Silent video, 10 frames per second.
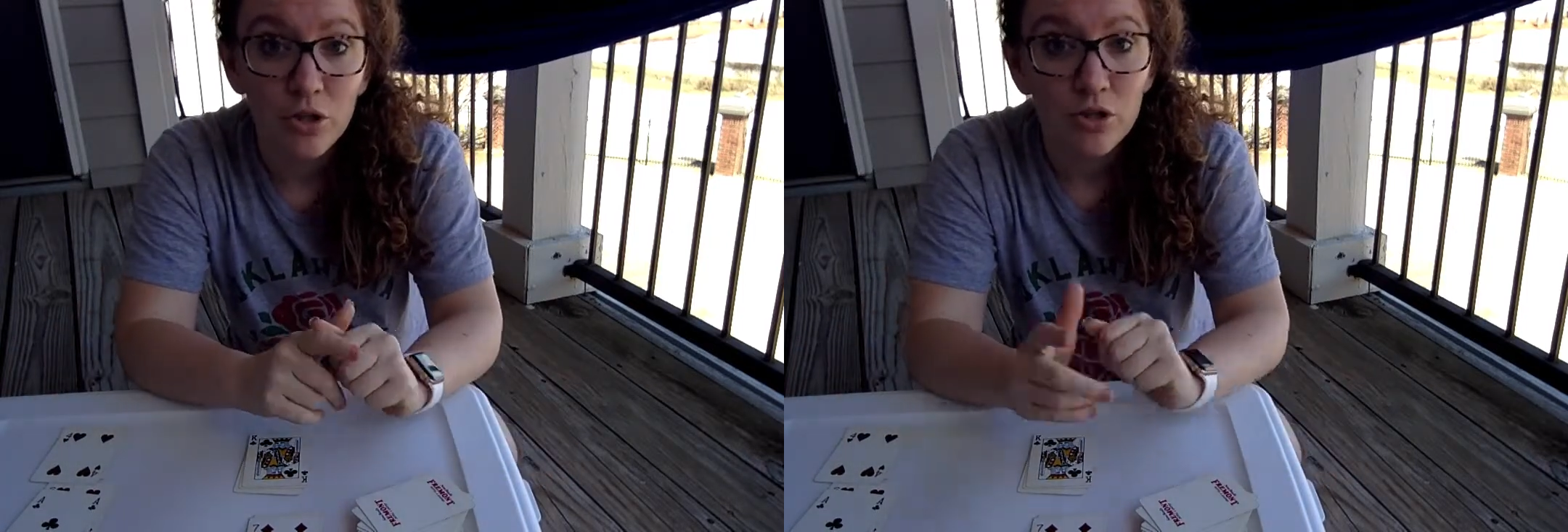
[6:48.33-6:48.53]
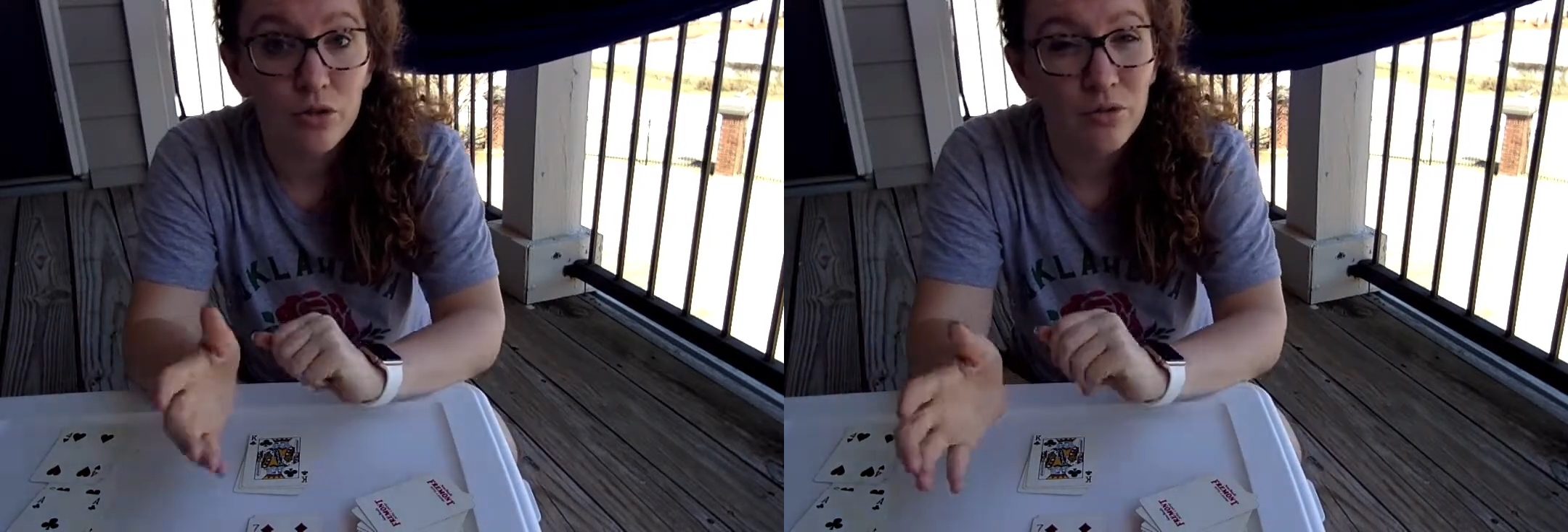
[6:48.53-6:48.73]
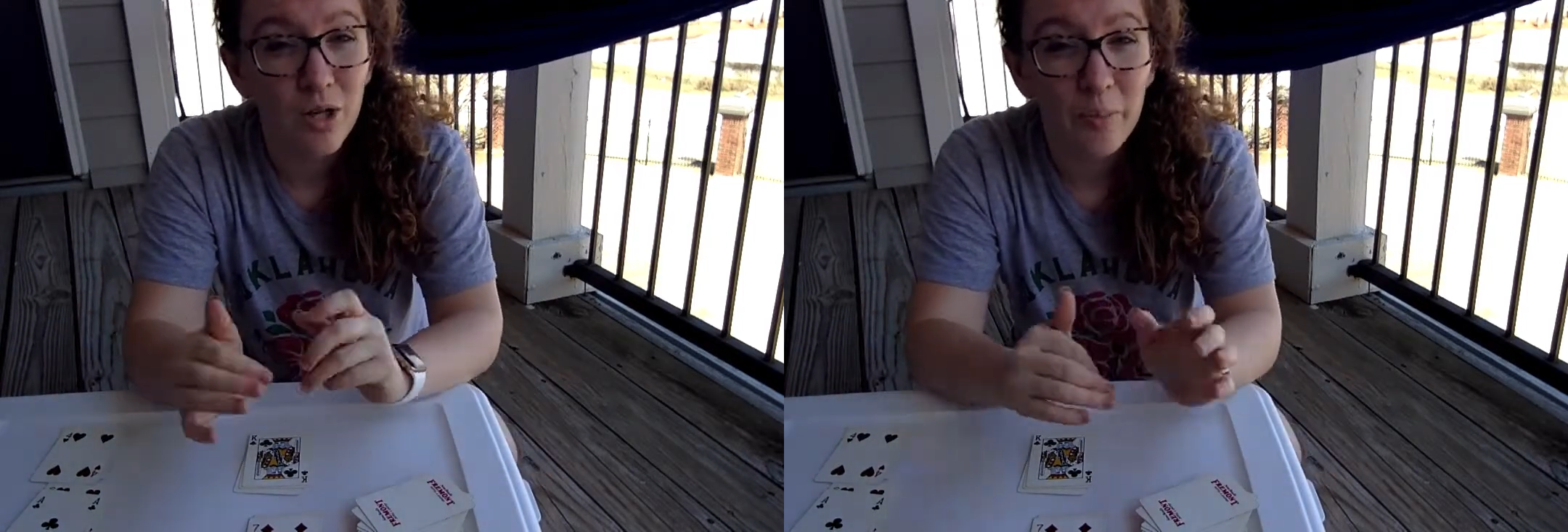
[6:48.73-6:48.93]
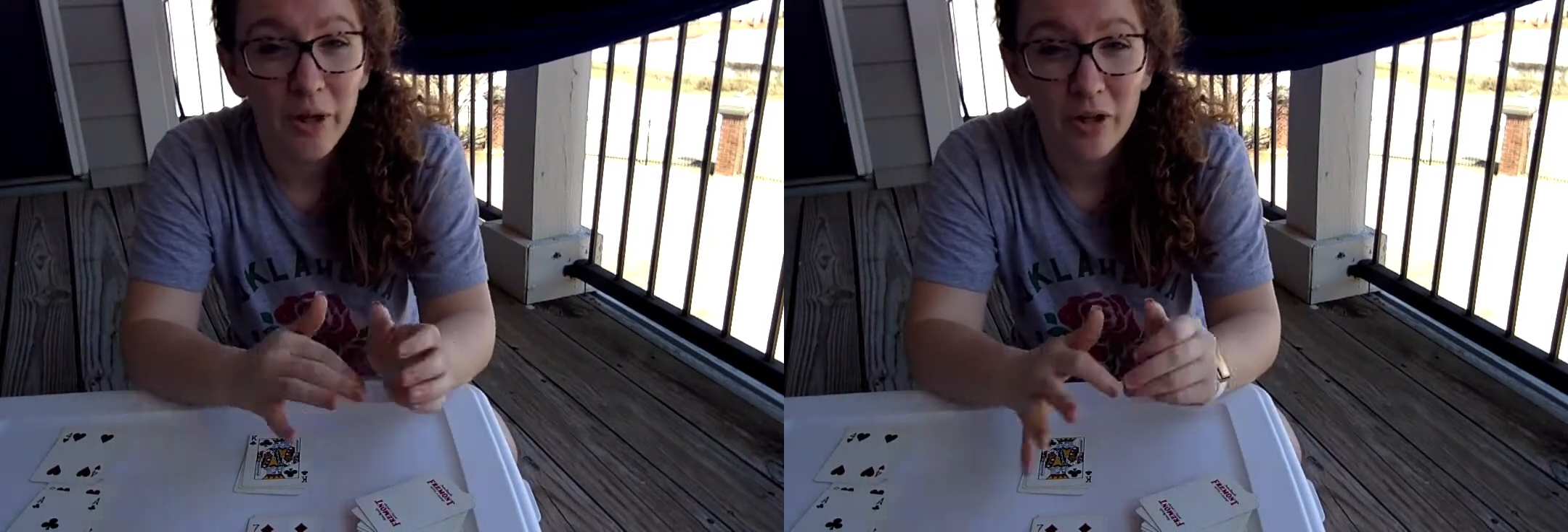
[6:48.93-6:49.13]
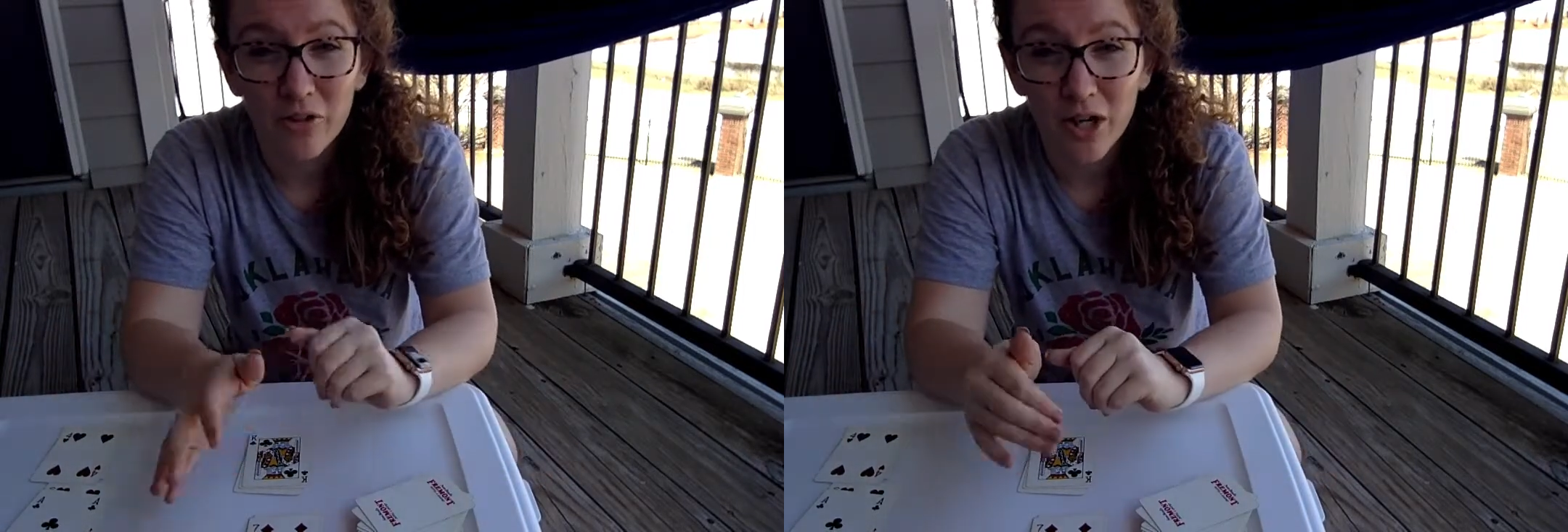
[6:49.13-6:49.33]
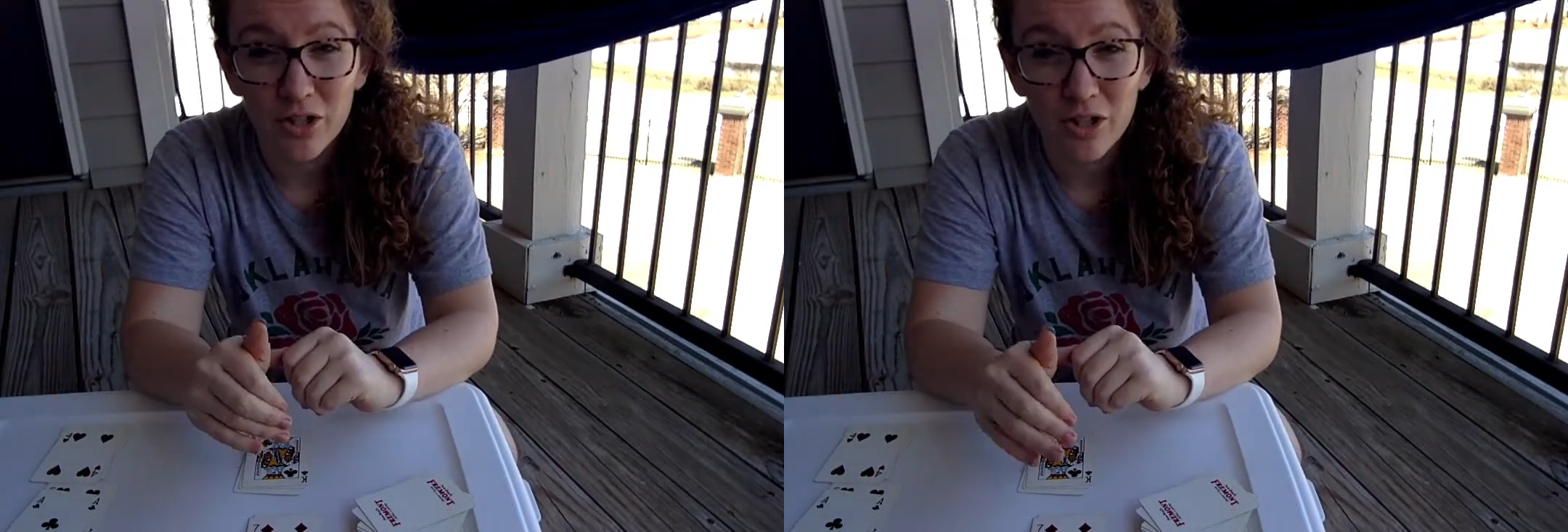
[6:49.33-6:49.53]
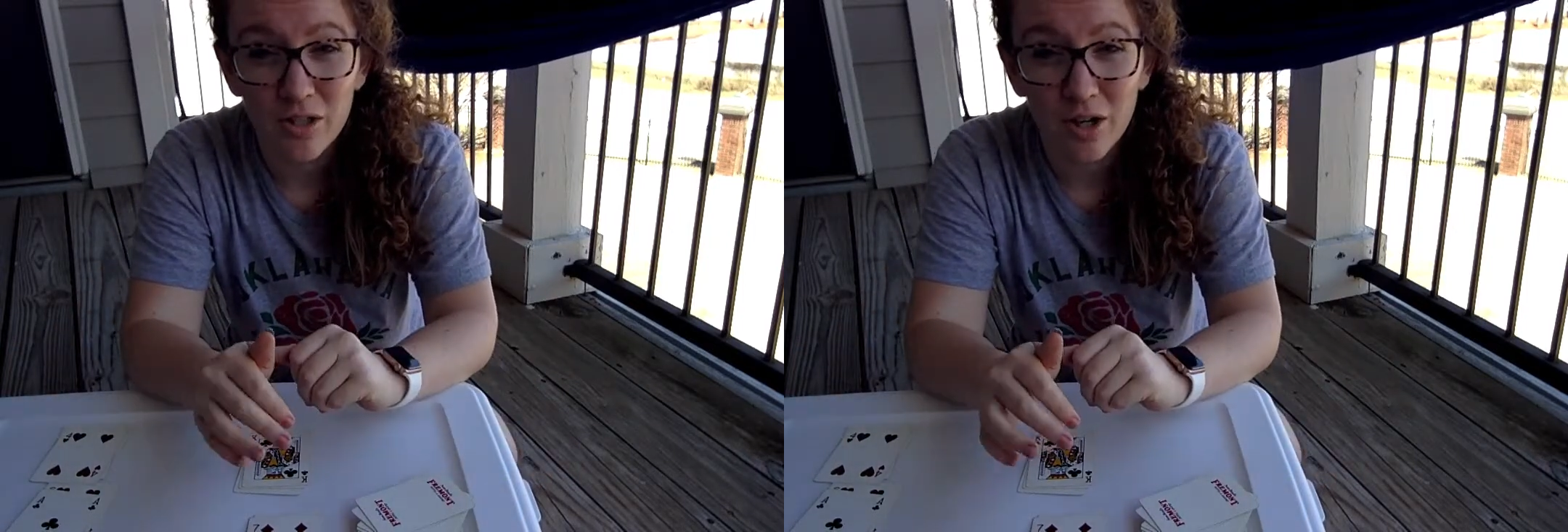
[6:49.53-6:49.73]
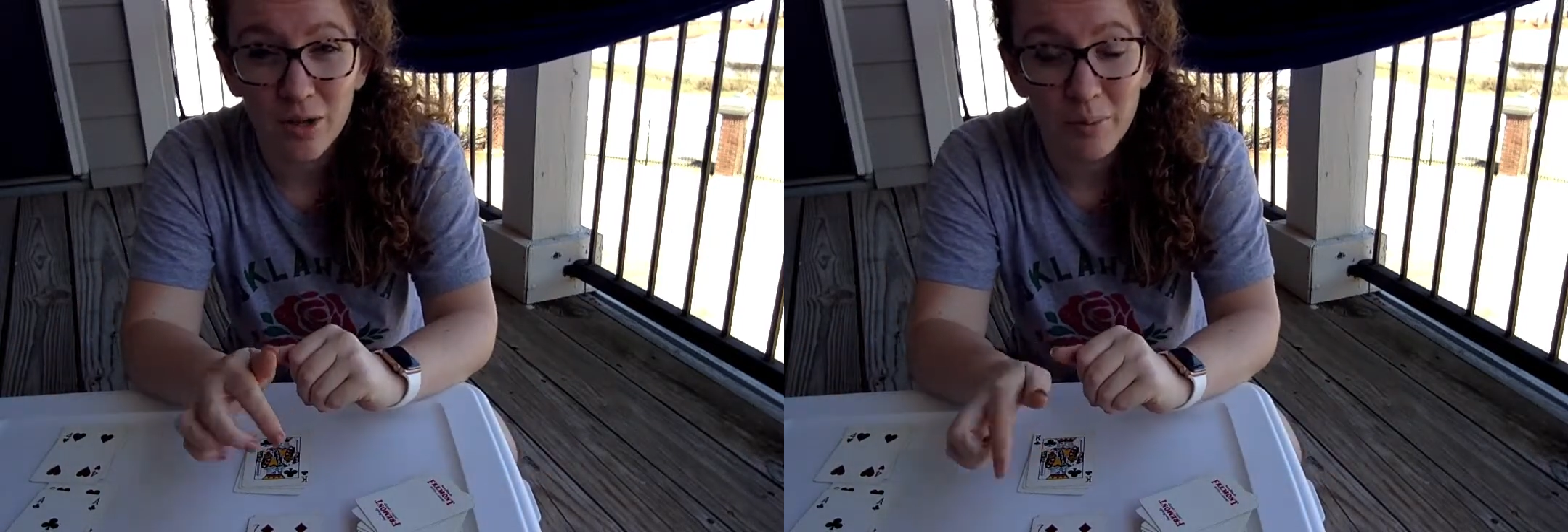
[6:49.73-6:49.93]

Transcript: to compare fractions on